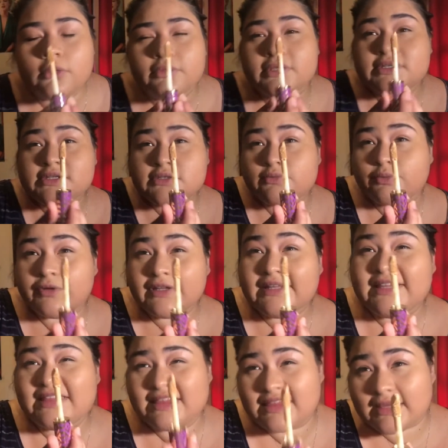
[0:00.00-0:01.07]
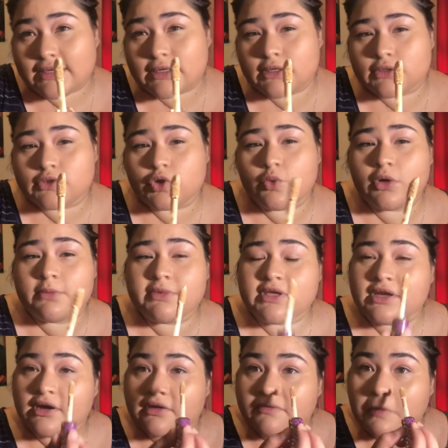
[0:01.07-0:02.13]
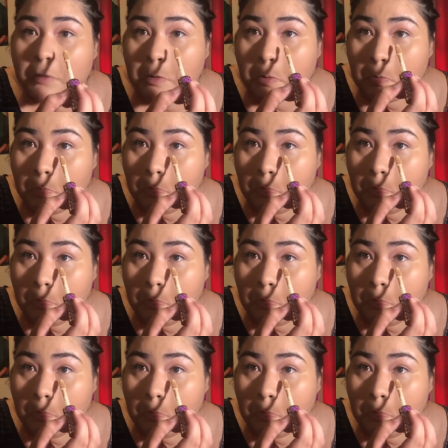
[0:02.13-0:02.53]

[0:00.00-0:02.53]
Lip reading: This is really thick, so you want to be careful.